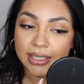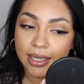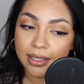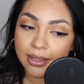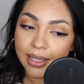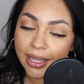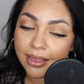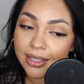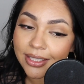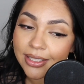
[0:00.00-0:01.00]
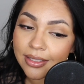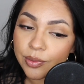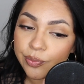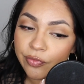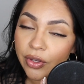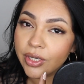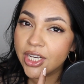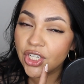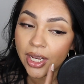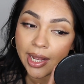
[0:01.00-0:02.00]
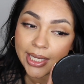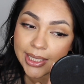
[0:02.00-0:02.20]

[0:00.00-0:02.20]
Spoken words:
skin, like this foundation kind